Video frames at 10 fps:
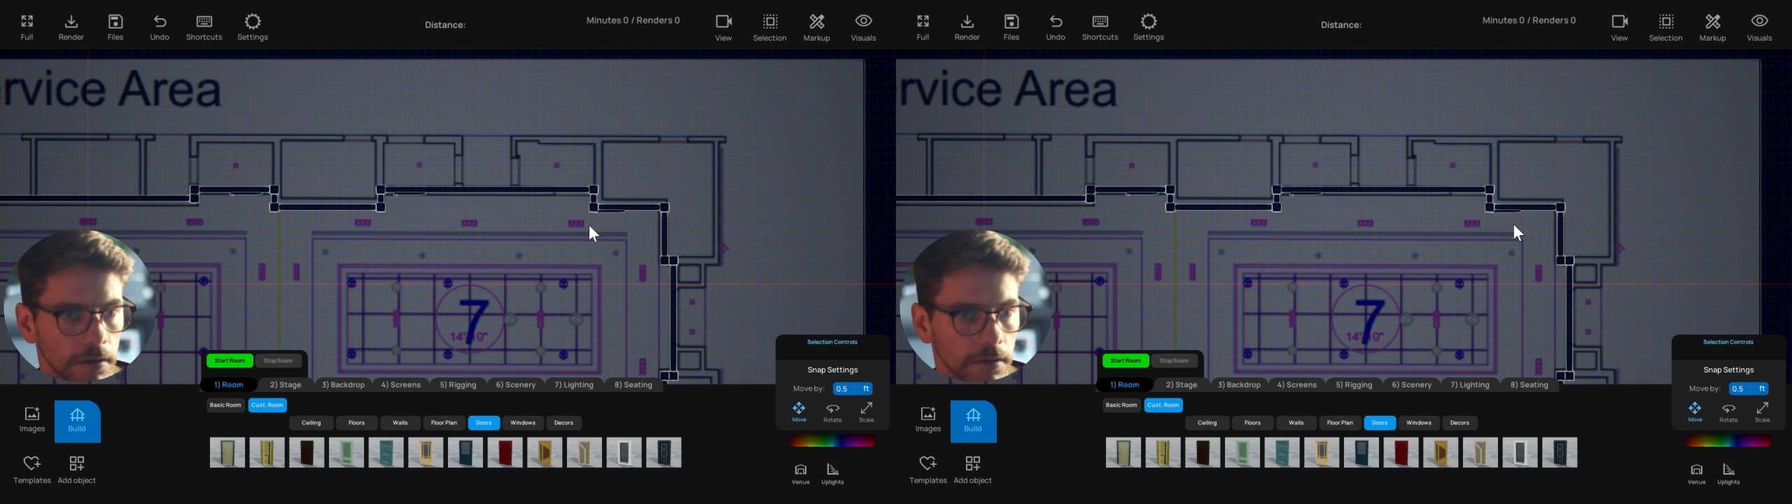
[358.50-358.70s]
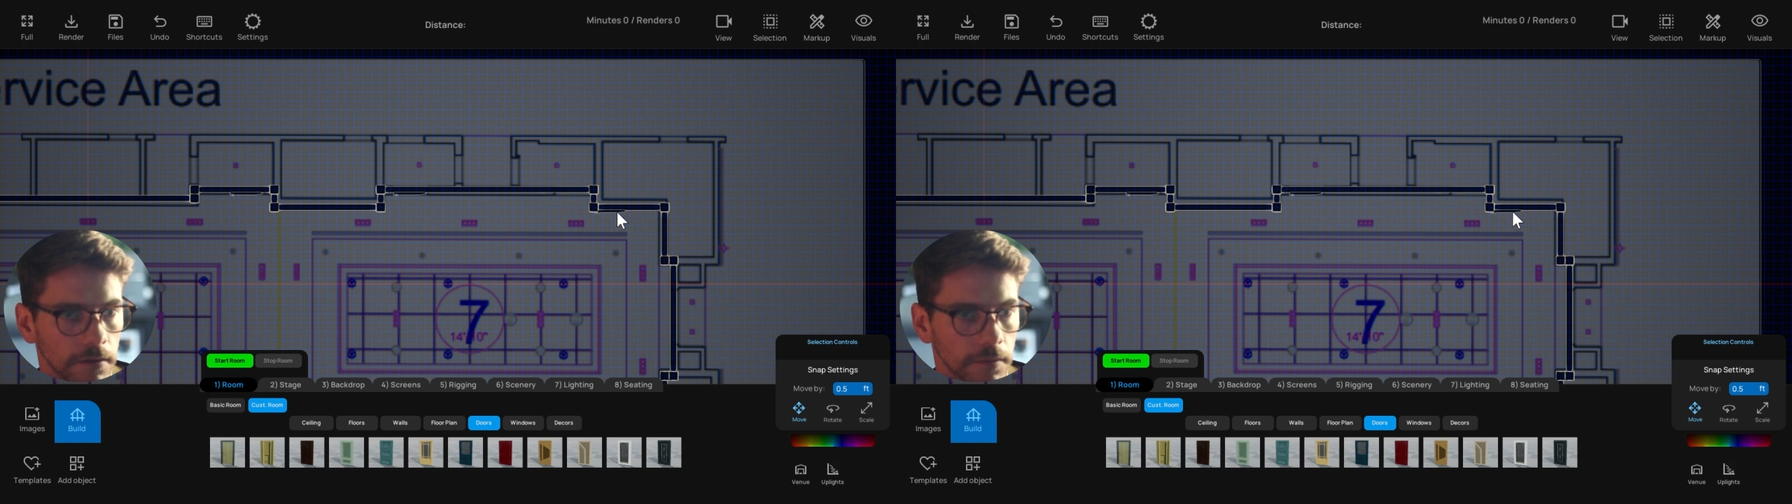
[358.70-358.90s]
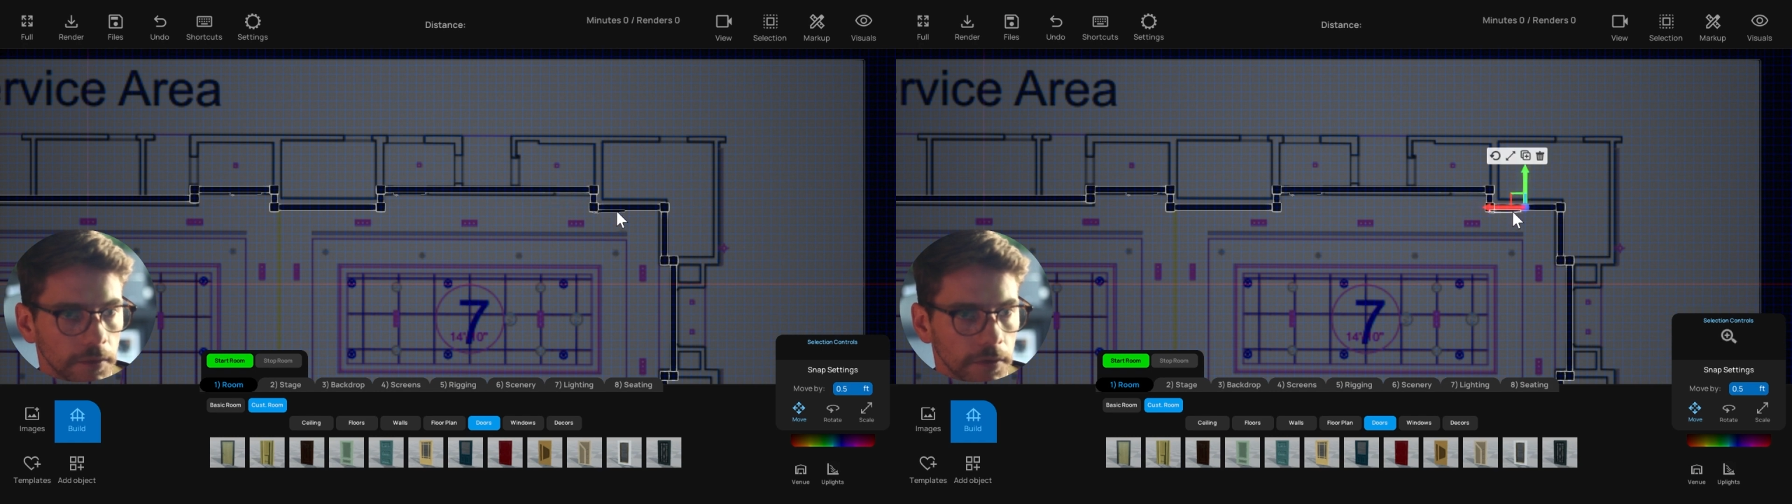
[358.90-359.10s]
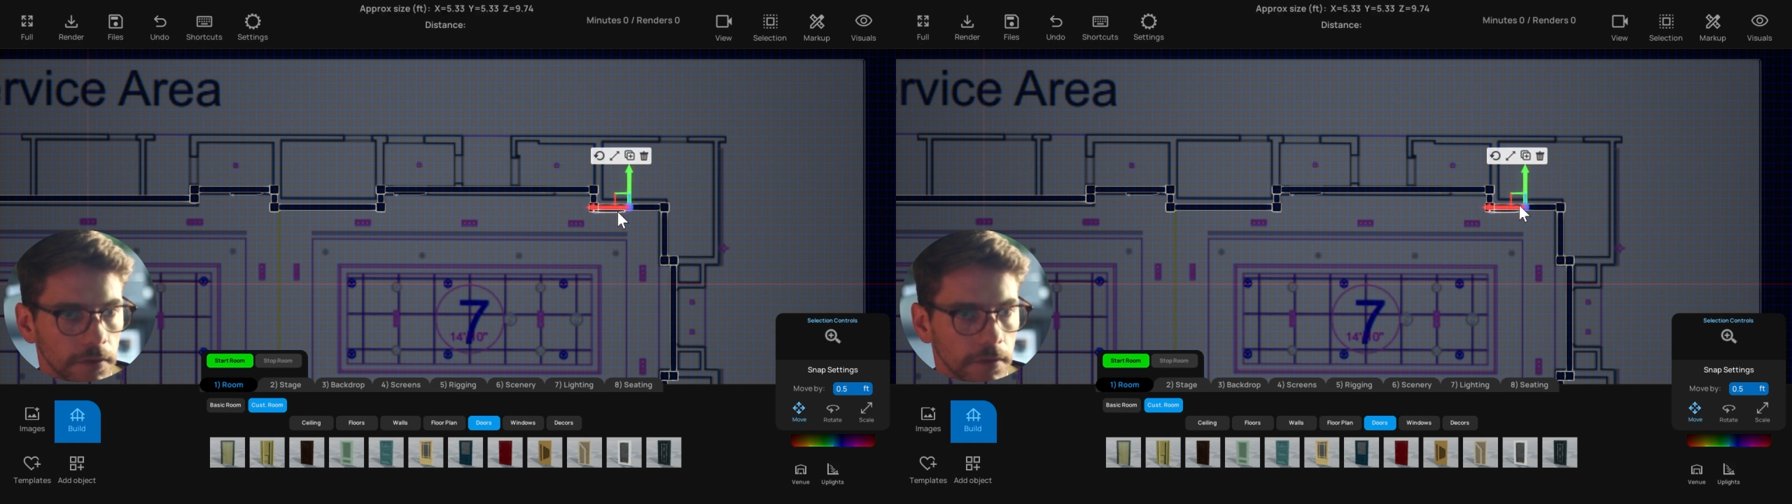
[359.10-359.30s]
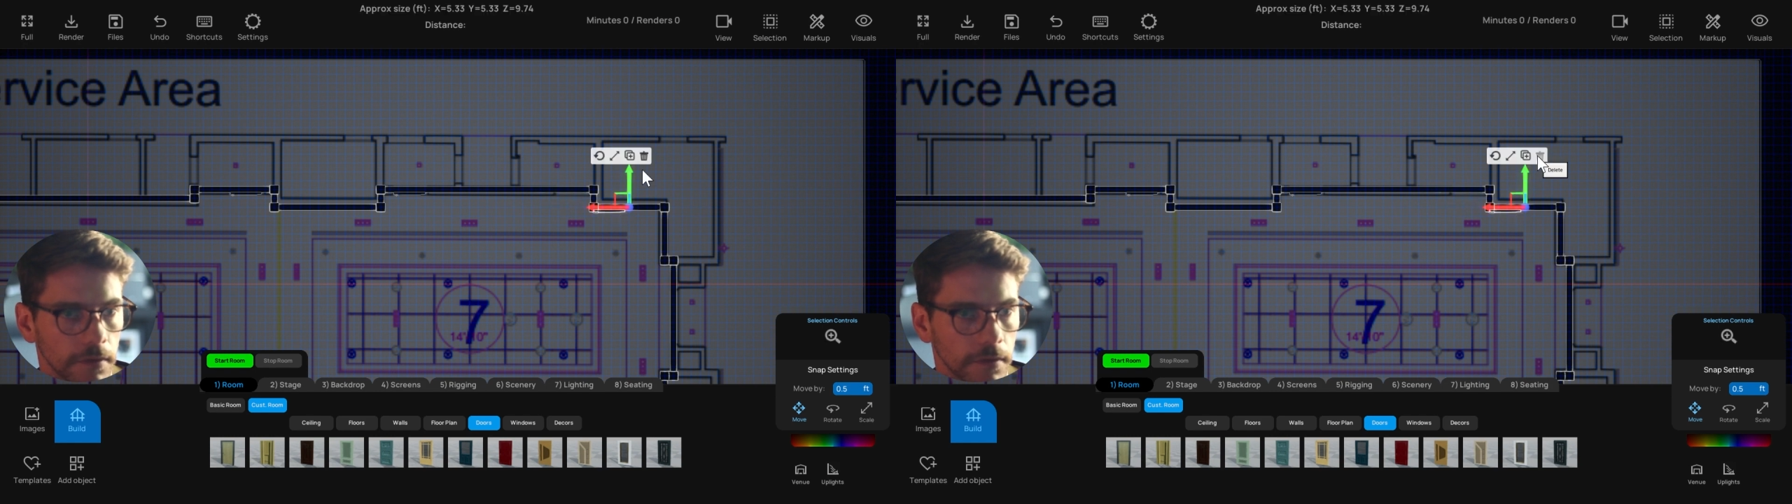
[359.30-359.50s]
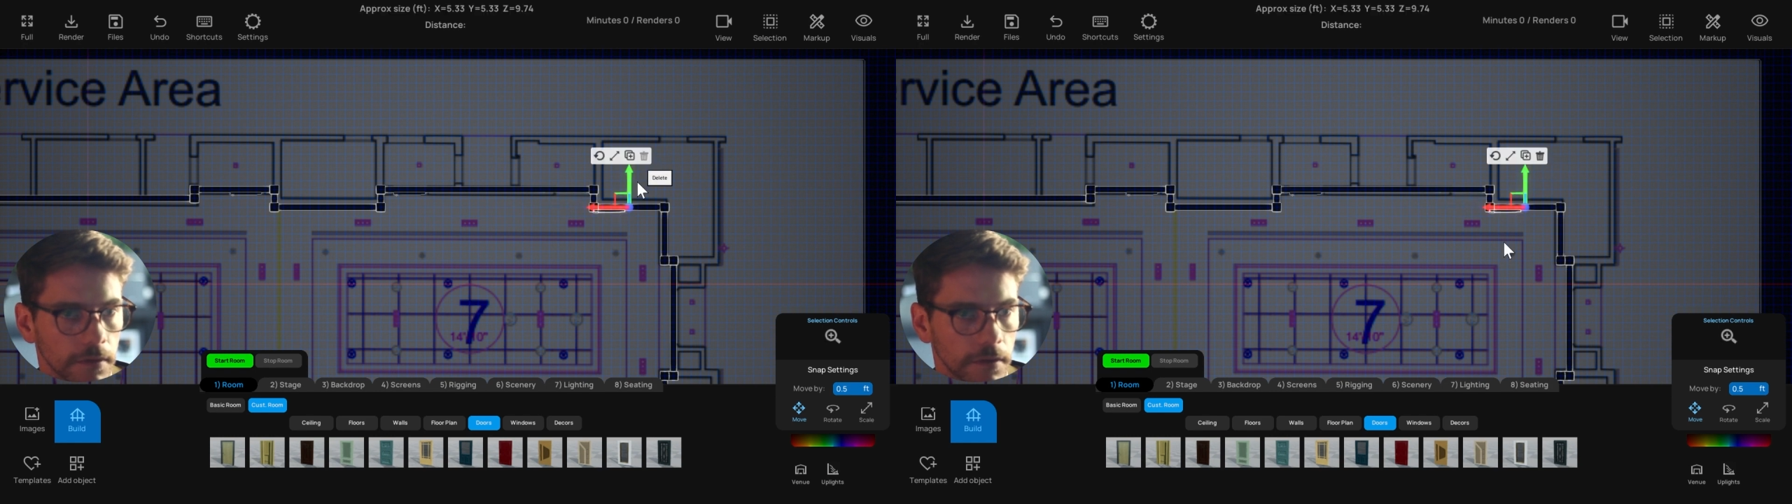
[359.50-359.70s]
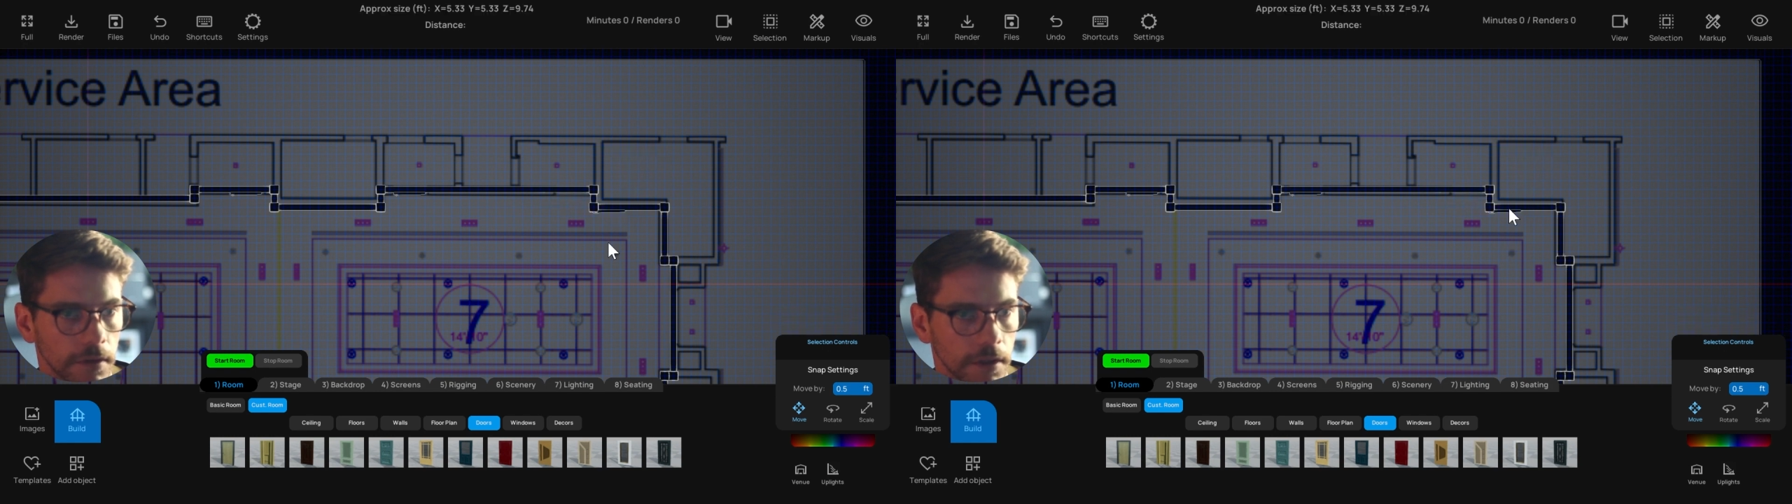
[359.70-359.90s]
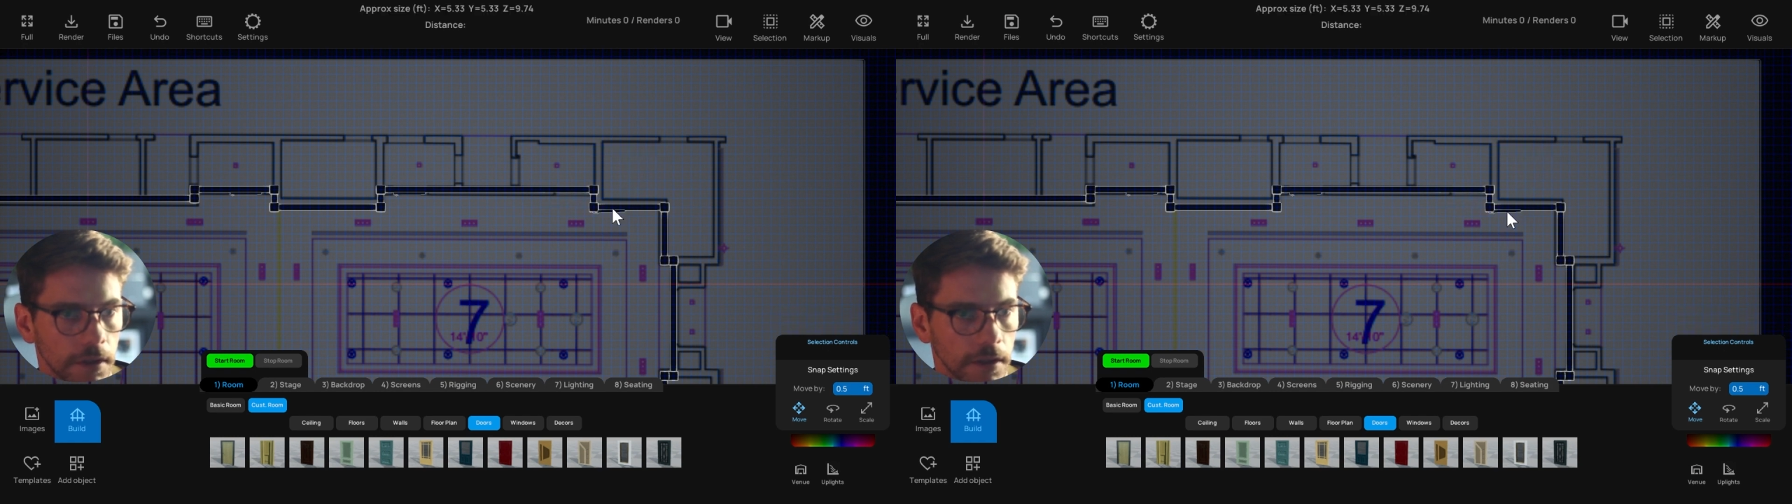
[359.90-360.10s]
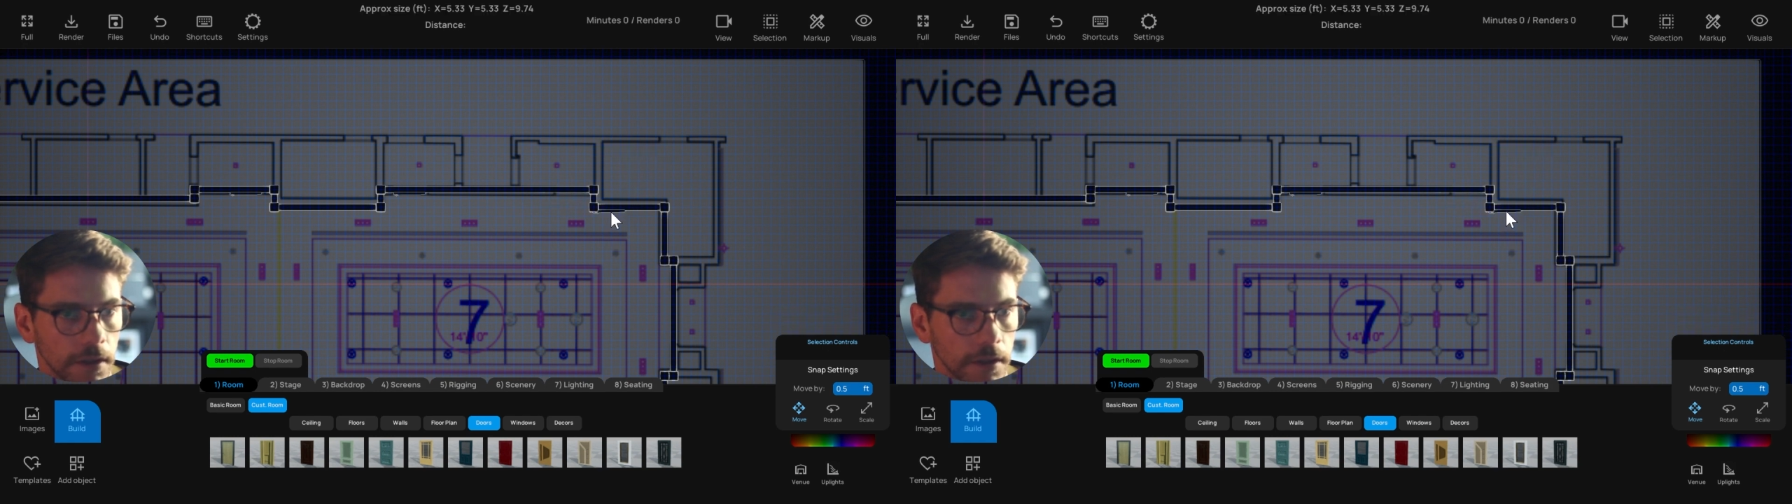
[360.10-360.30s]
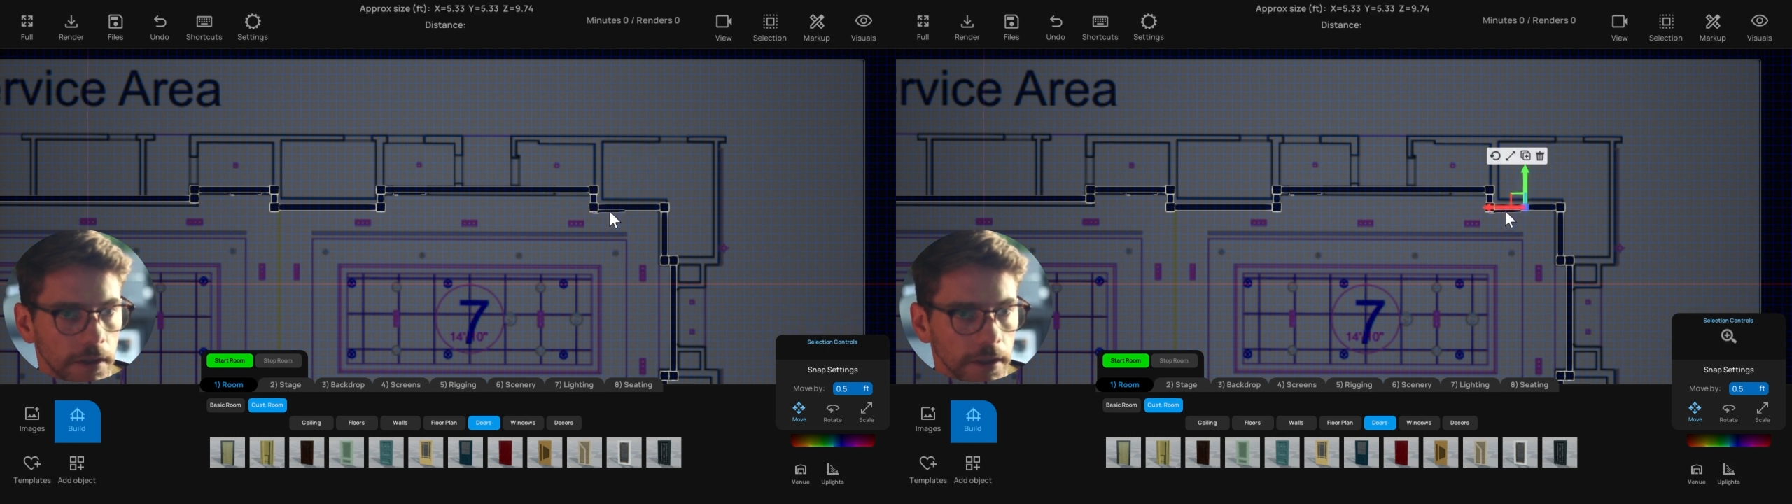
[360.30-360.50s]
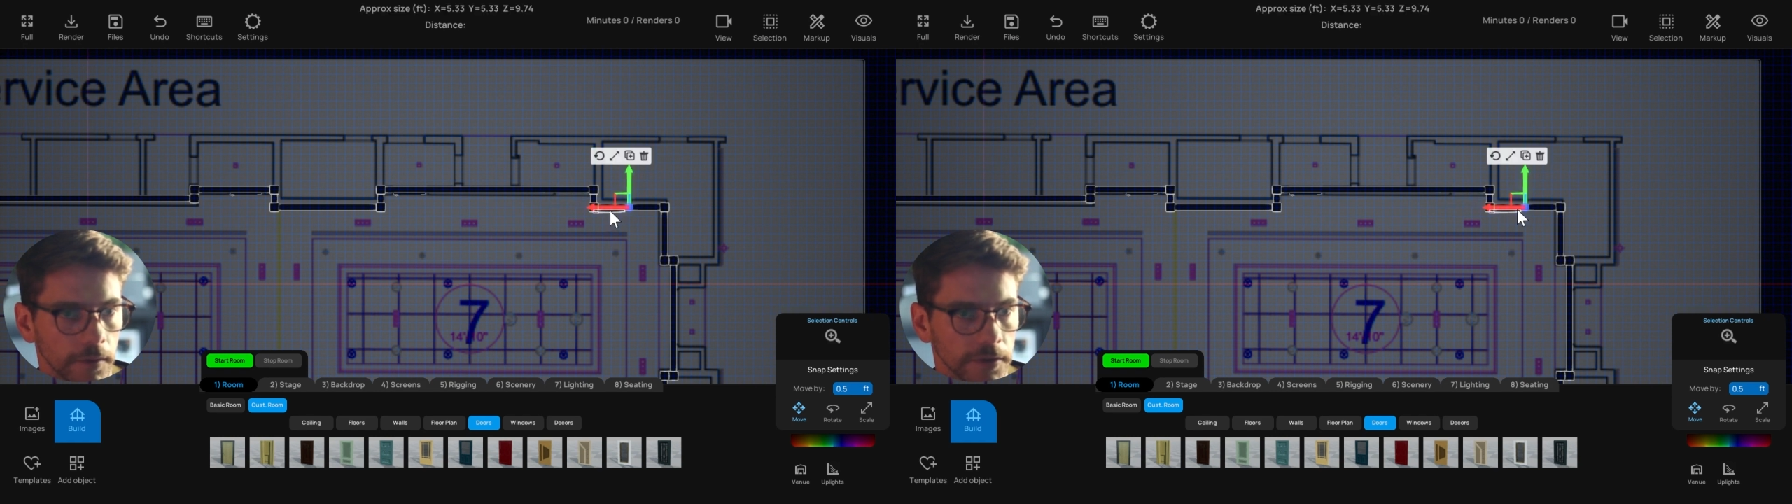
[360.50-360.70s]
Oops. Again,